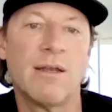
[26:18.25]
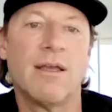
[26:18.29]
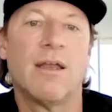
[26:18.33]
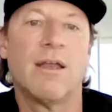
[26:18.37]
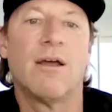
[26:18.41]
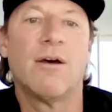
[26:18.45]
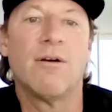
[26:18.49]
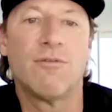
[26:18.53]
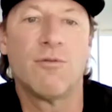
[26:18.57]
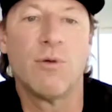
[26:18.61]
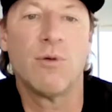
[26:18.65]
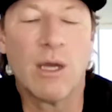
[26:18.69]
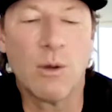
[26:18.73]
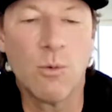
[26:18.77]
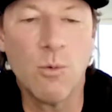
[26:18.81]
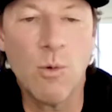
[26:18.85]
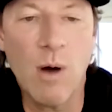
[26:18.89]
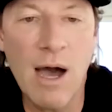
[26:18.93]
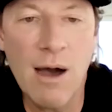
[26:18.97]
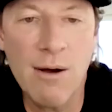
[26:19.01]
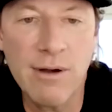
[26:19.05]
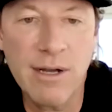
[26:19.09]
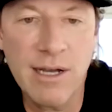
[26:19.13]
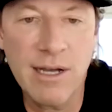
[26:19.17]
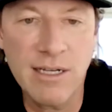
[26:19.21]
you know if we can
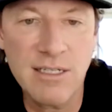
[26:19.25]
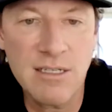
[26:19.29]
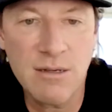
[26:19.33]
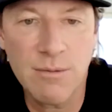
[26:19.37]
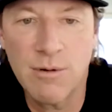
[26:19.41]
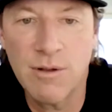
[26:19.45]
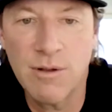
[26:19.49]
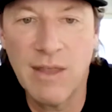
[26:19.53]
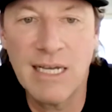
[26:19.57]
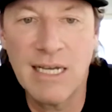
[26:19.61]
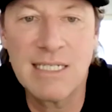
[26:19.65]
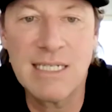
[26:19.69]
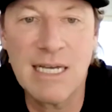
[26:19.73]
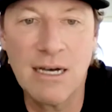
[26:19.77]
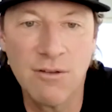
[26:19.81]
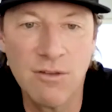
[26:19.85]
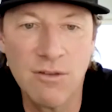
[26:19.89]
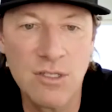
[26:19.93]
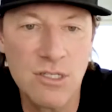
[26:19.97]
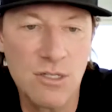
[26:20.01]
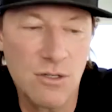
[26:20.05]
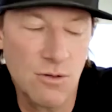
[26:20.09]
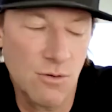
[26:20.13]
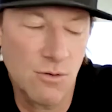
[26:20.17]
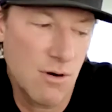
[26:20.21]
wow a customer and they tell
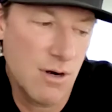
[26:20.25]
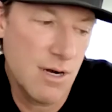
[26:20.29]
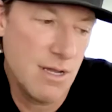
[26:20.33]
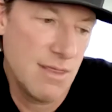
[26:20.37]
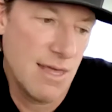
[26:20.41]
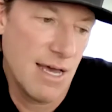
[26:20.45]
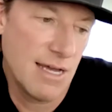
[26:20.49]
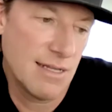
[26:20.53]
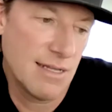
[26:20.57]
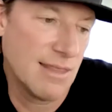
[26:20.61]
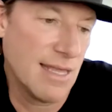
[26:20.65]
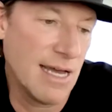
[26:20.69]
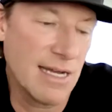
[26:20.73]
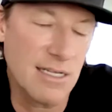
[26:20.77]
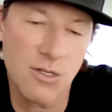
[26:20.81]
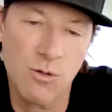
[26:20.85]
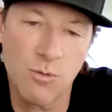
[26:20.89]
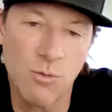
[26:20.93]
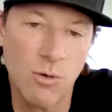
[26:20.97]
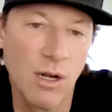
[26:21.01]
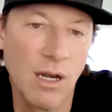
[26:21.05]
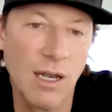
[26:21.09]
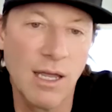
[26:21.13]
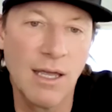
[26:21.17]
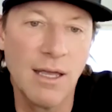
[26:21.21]
the story that that's
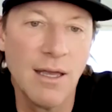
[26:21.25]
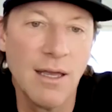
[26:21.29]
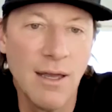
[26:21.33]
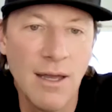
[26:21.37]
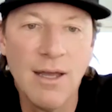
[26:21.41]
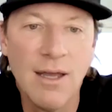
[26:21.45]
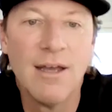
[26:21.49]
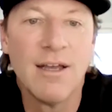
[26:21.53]
really